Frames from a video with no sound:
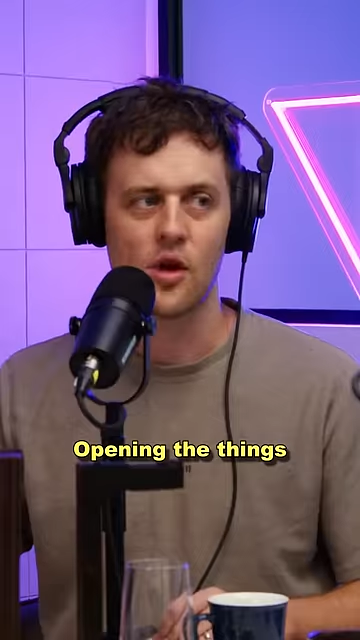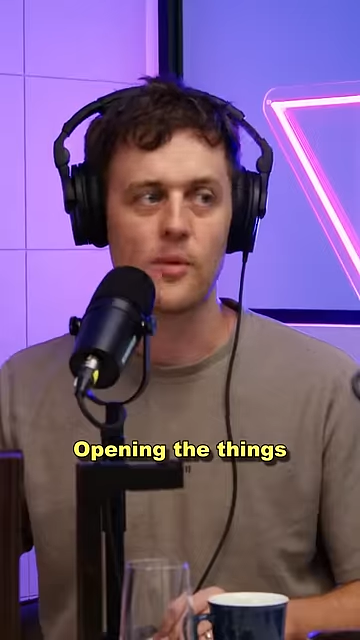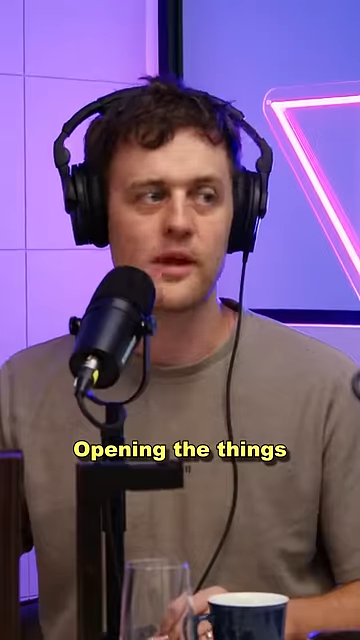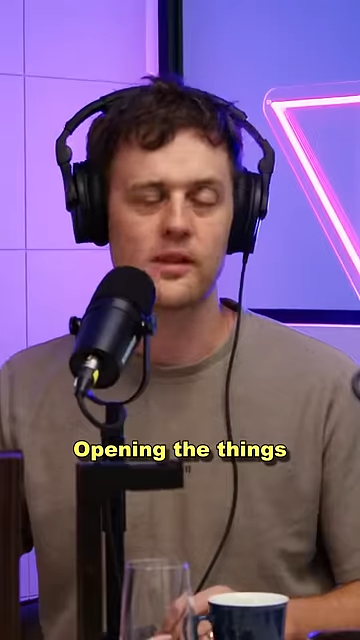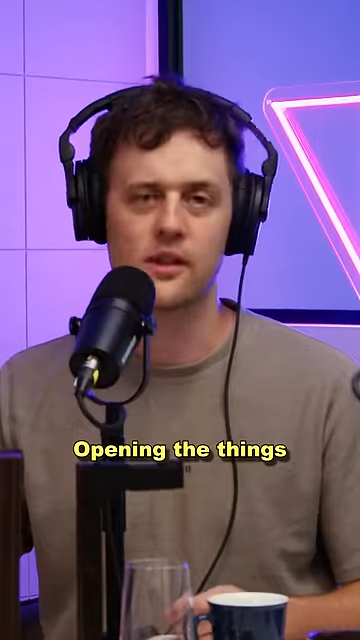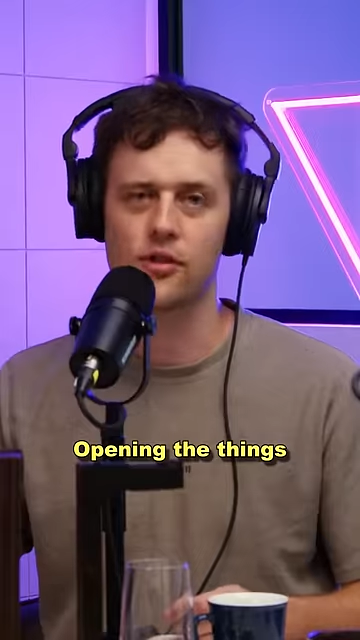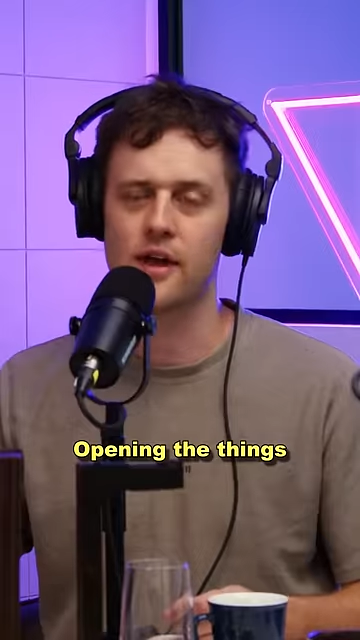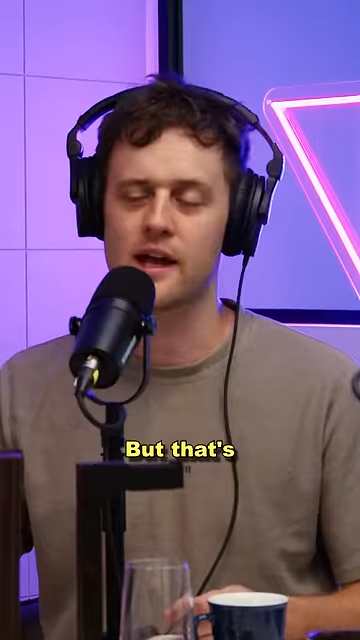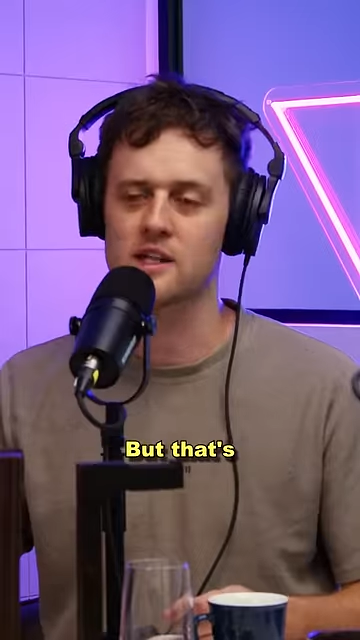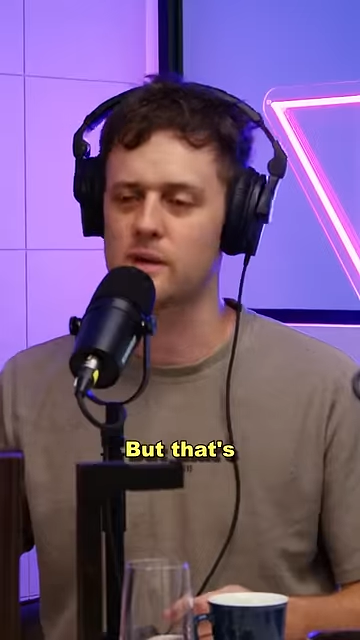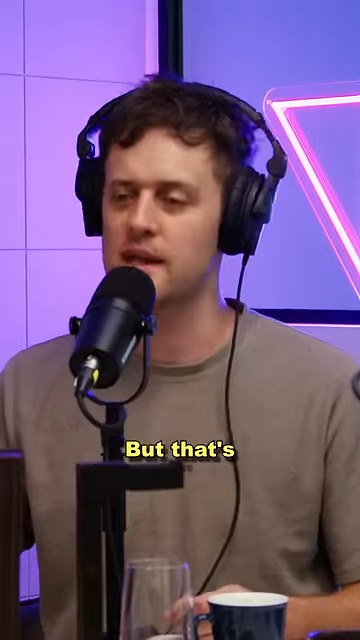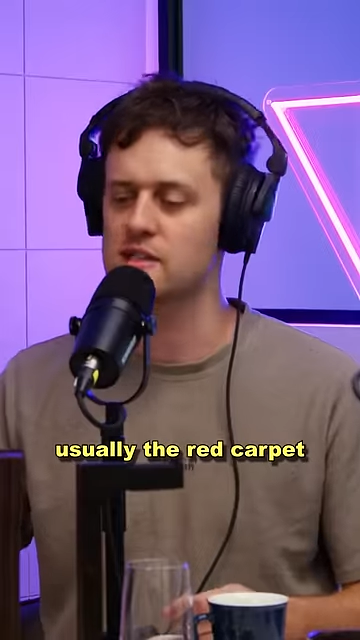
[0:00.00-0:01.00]
opening the
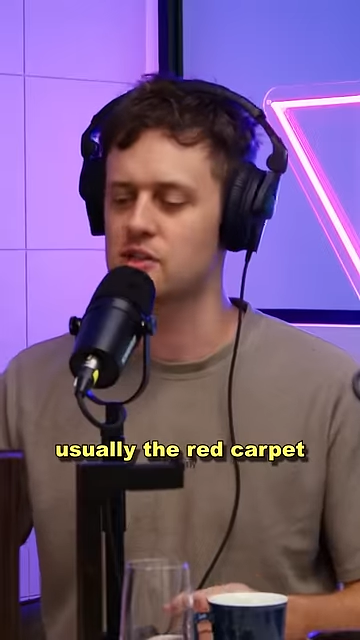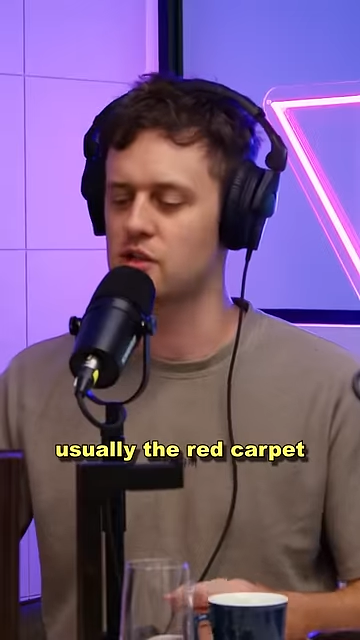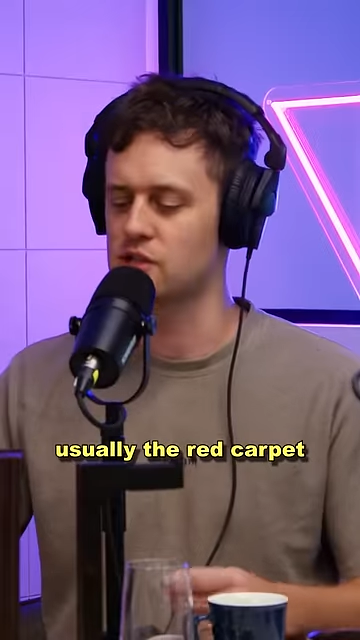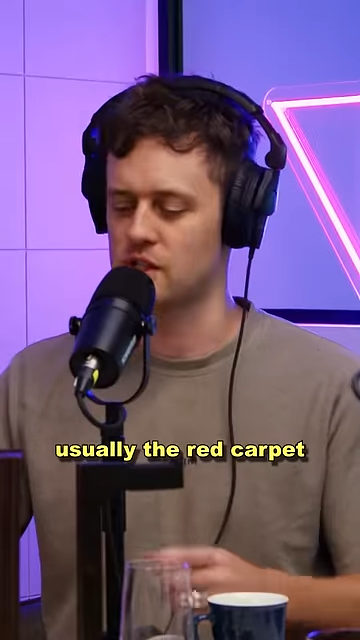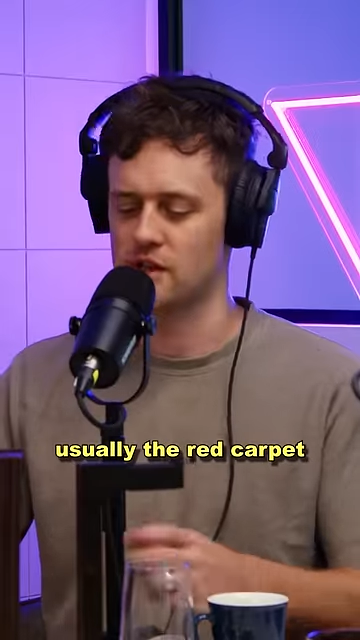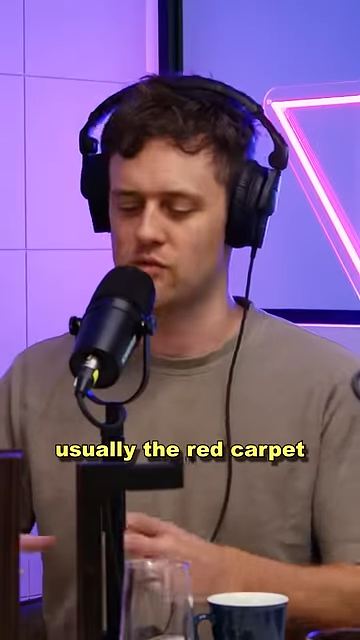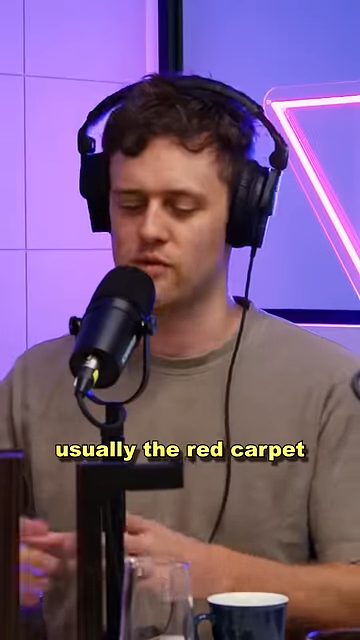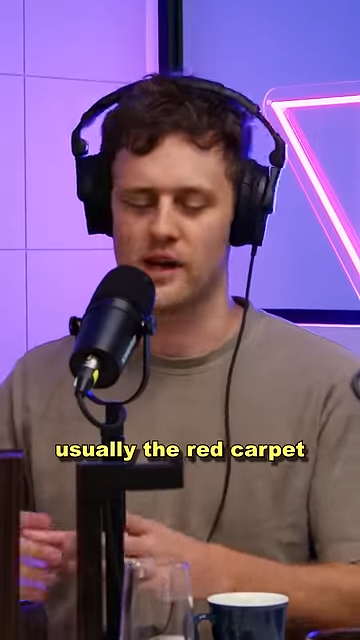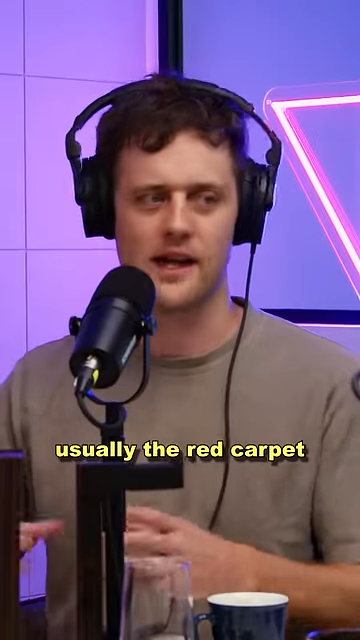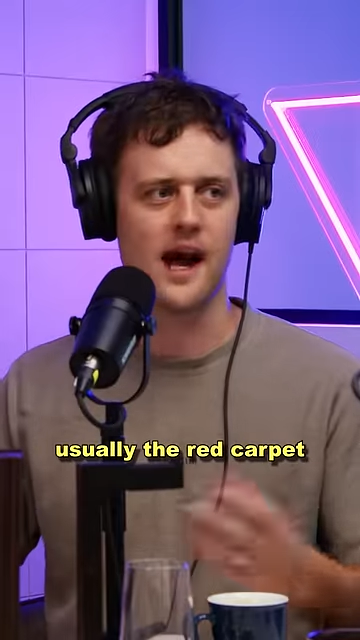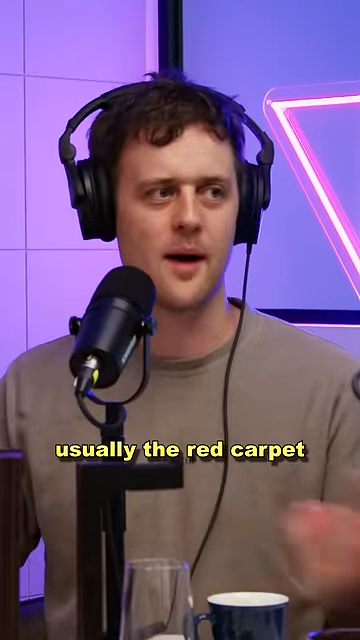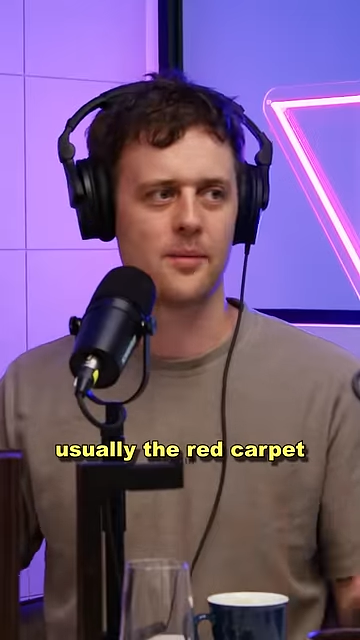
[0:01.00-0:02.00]
things, but that's usually the red
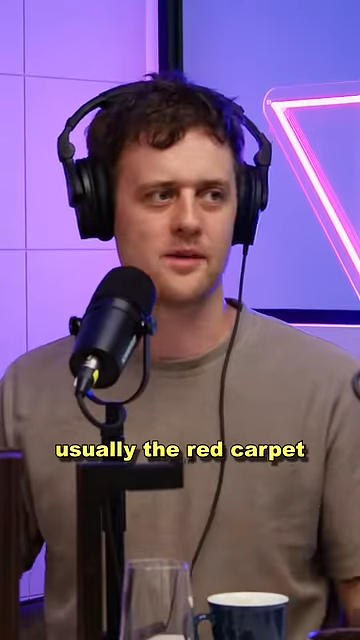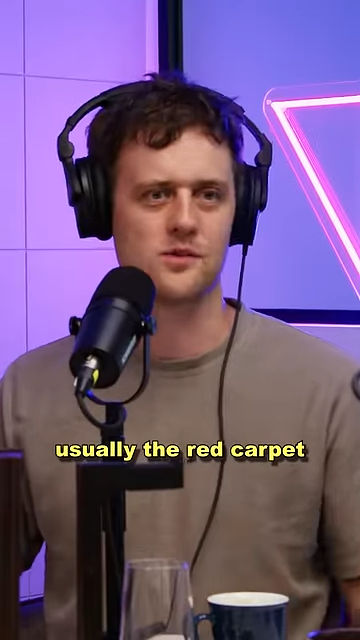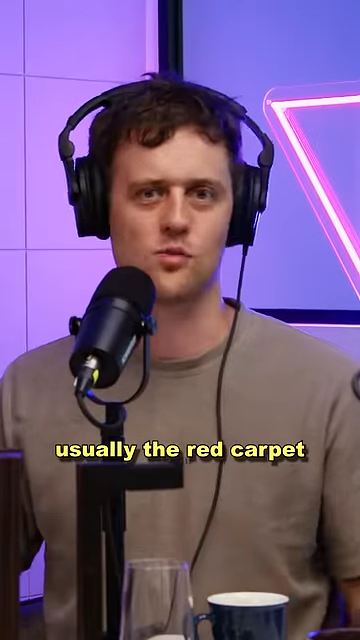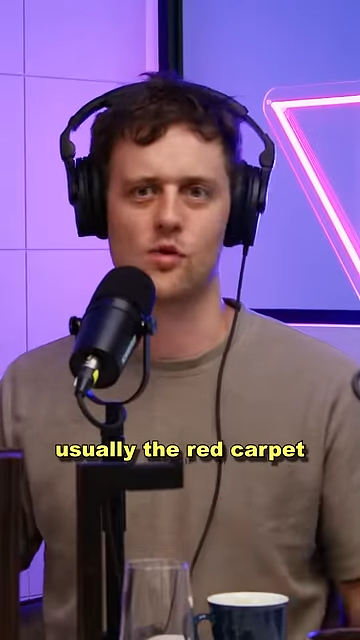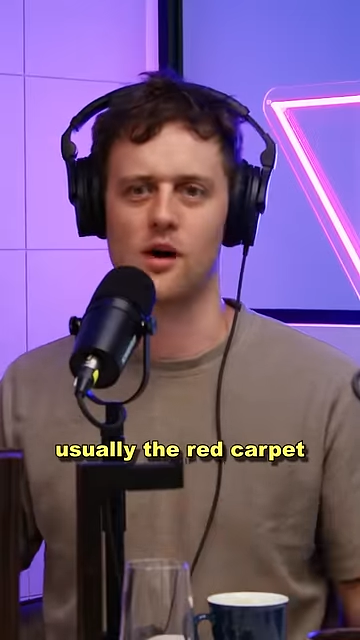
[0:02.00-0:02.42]
carpets. Yeah.